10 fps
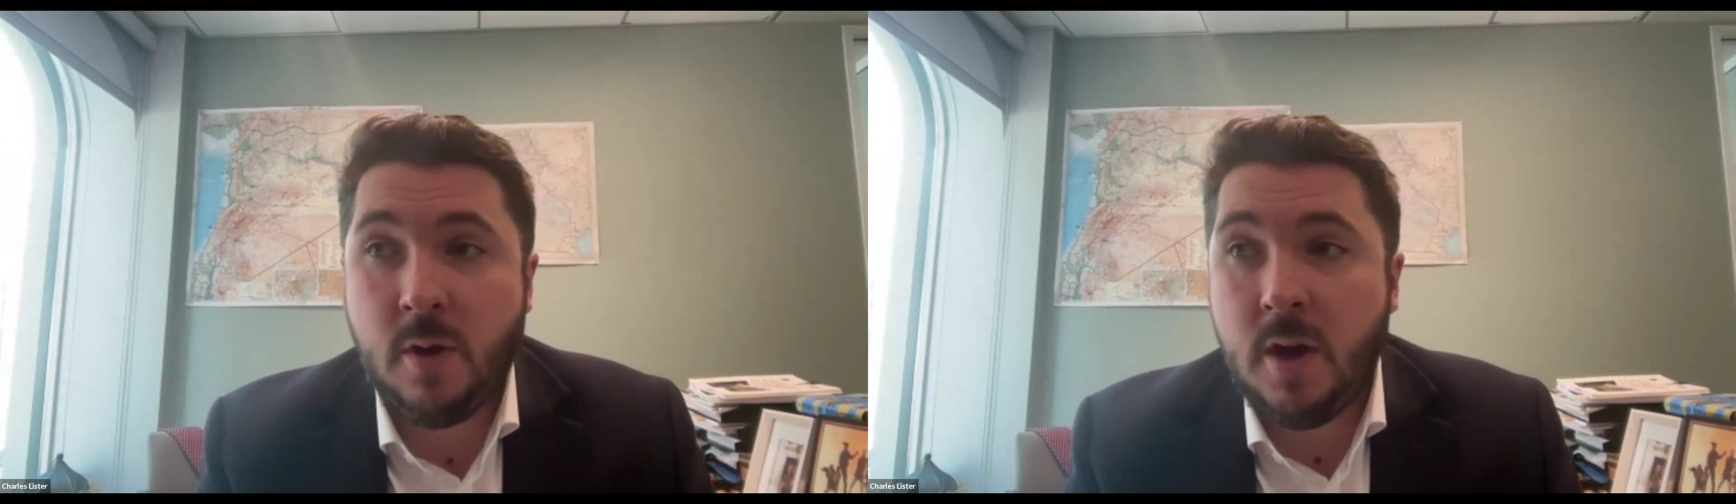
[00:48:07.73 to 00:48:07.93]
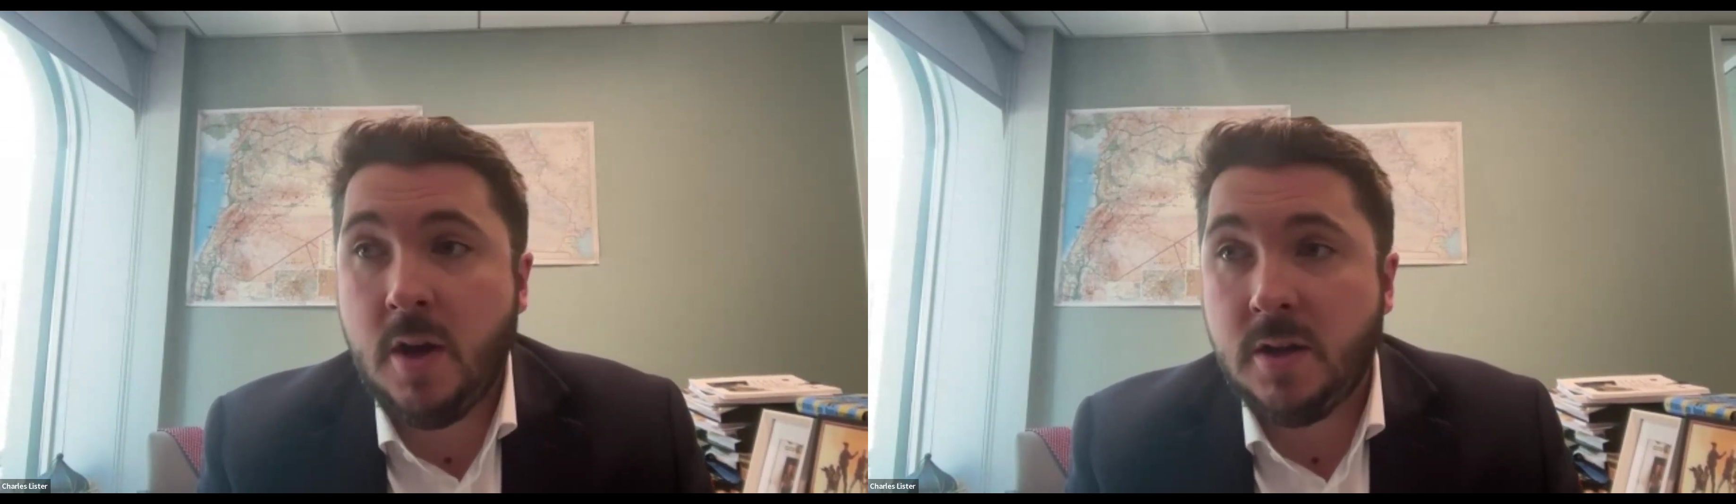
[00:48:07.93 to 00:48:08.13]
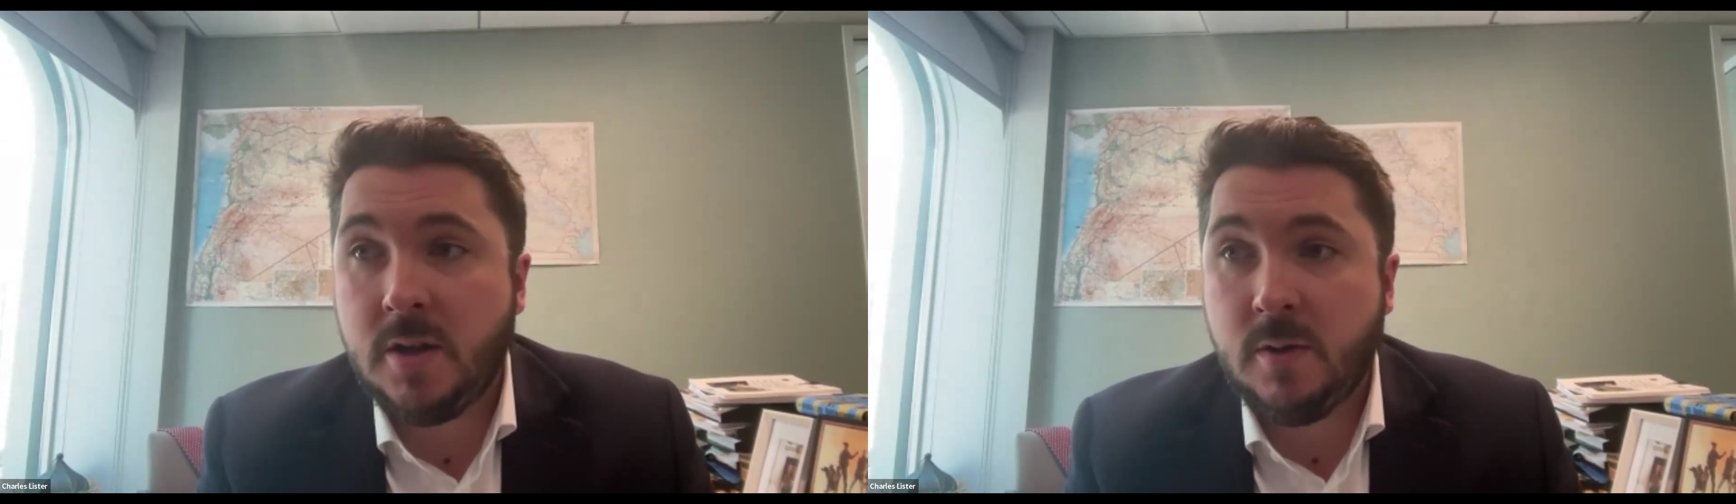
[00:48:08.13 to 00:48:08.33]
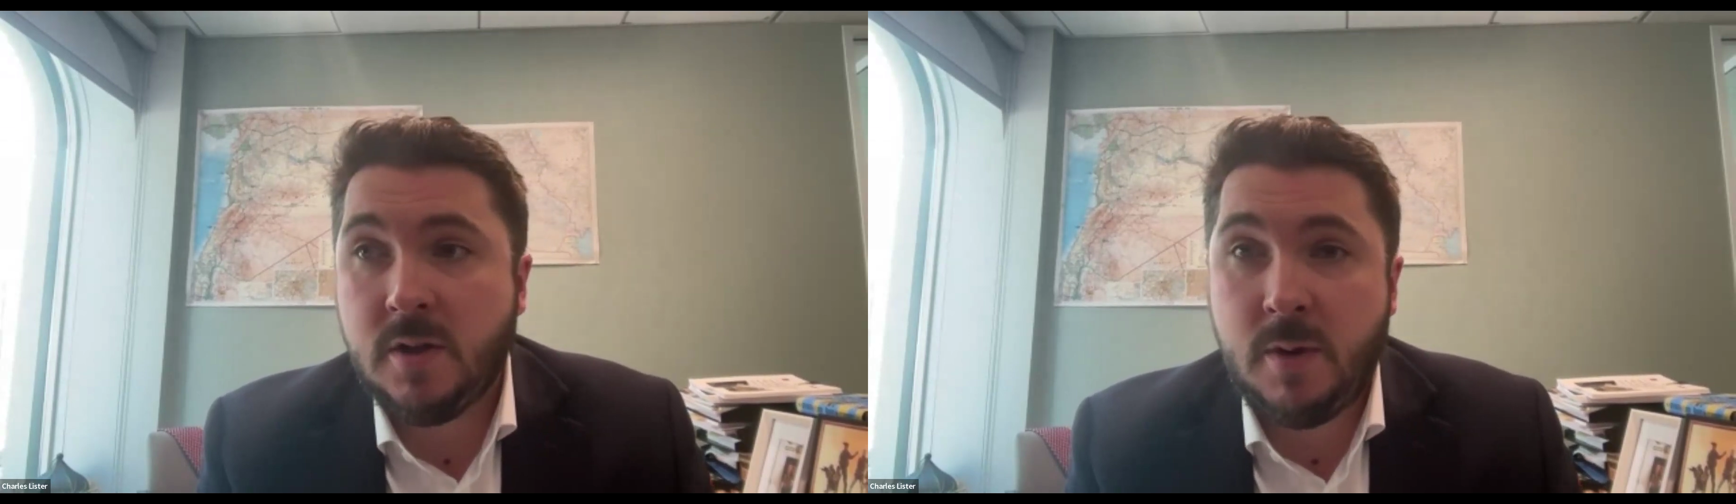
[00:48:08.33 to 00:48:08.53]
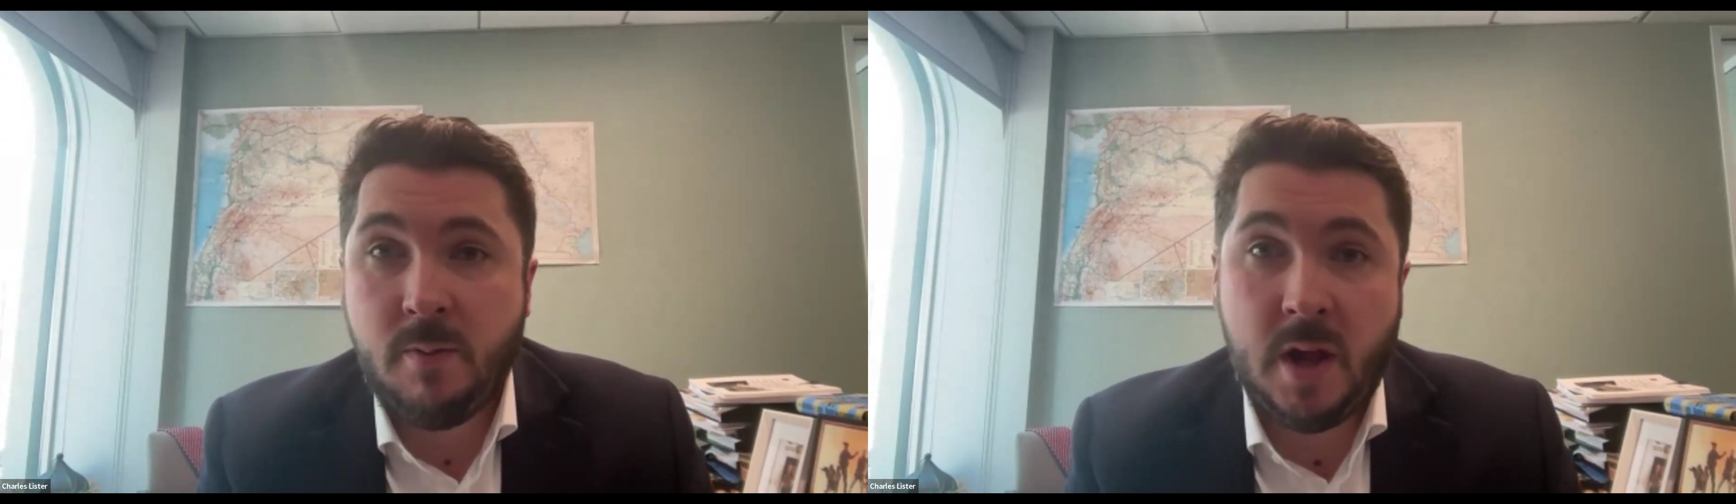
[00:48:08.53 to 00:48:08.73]
So
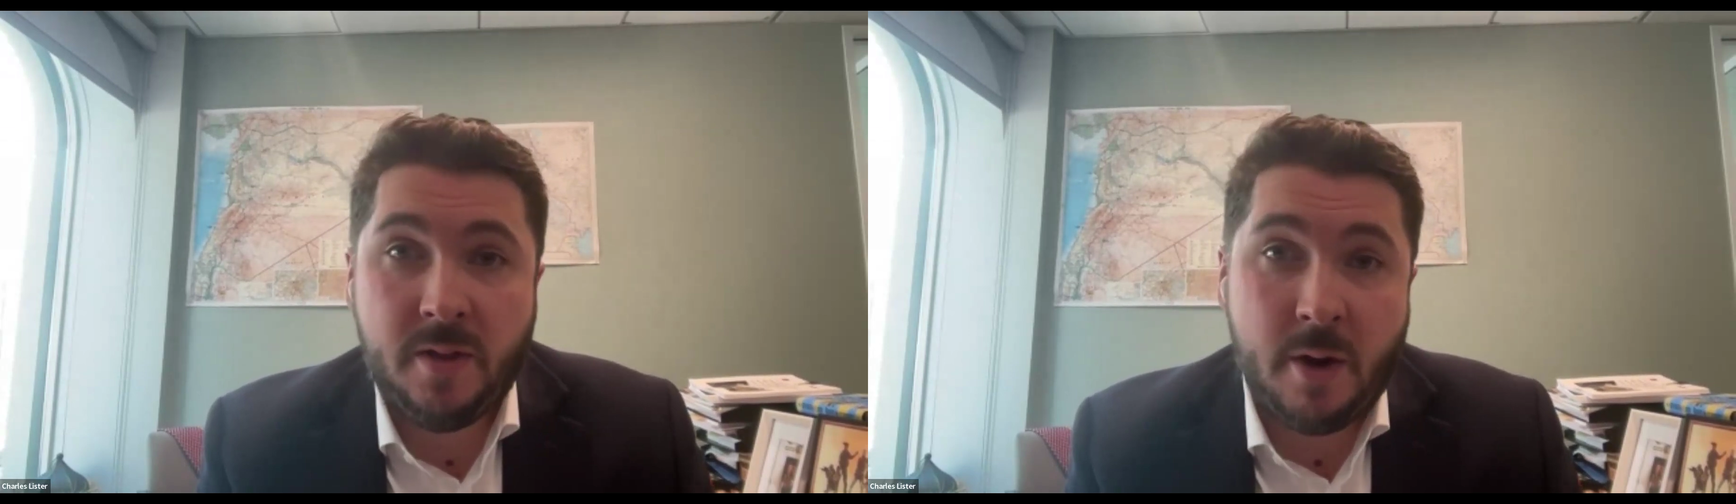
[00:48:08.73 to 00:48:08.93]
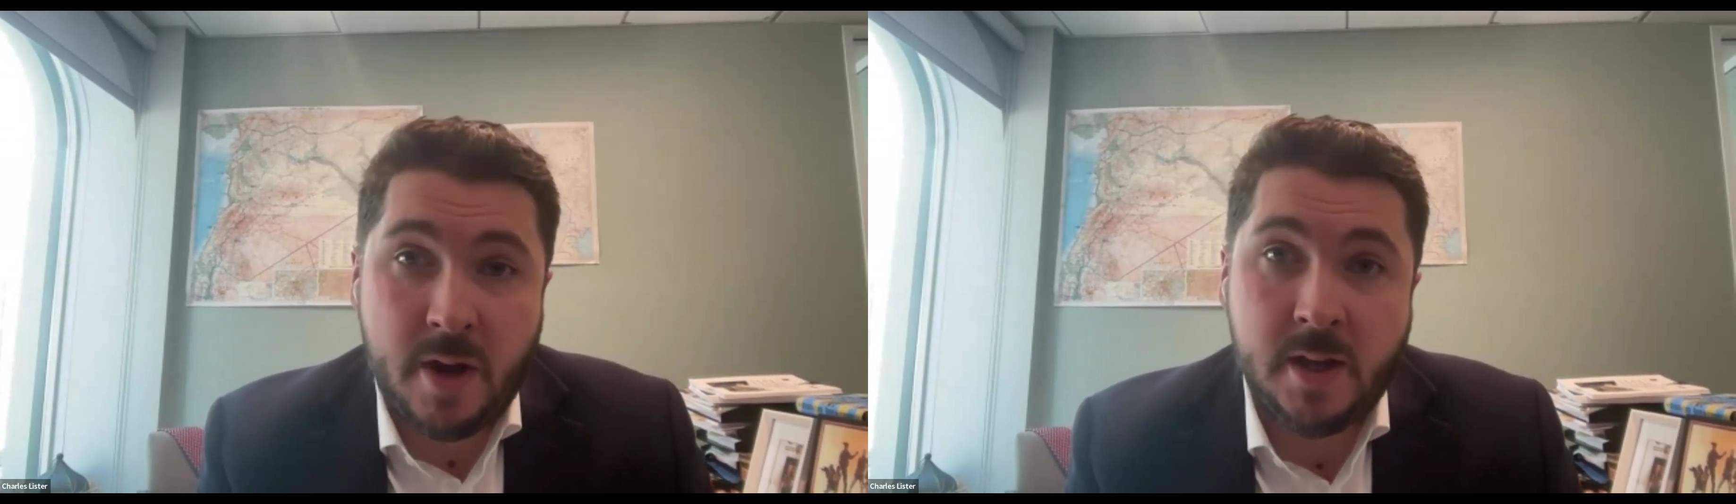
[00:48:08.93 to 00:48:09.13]
to be blunt,